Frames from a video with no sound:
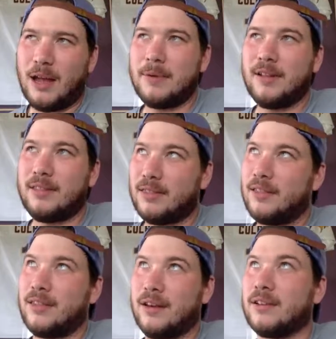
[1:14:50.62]
I mean,
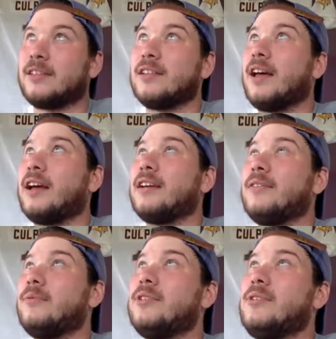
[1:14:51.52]
seriously, like
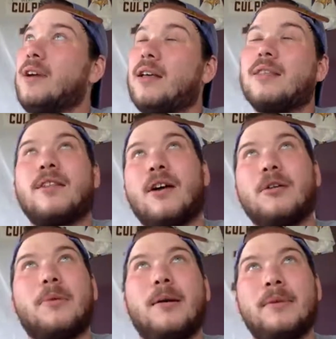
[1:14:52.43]
when you guys talk
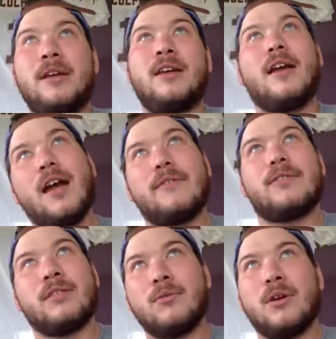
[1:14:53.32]
about me,
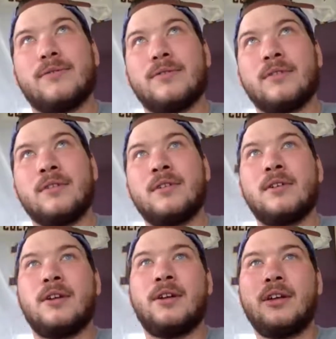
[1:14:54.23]
Everson Griffen,
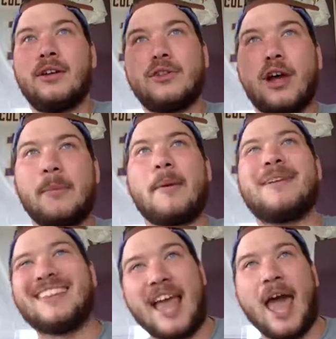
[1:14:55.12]
you talk about
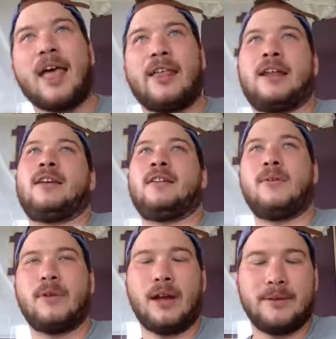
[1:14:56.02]
mentality,
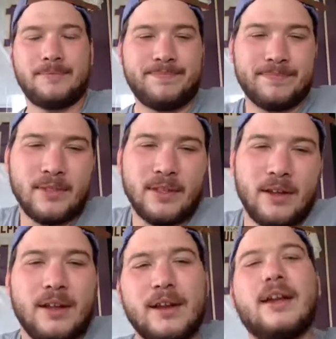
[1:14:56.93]
okay?
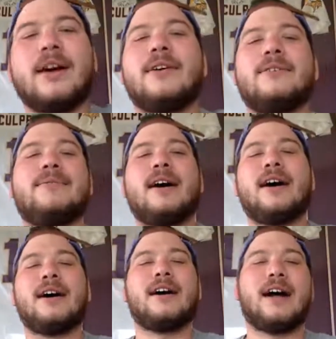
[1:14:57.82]
No,
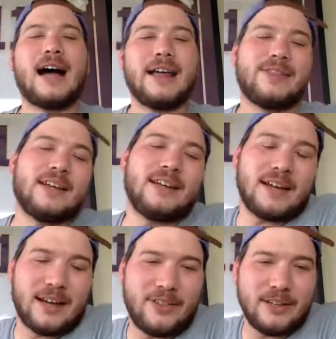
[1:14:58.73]
uh, I think
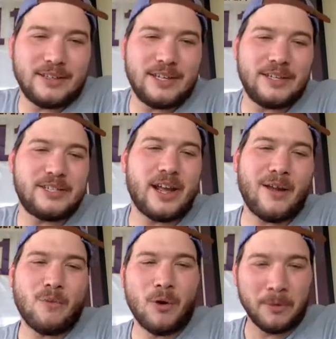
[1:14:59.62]
I think
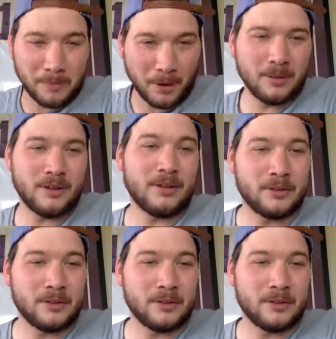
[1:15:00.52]
DJ one coming a little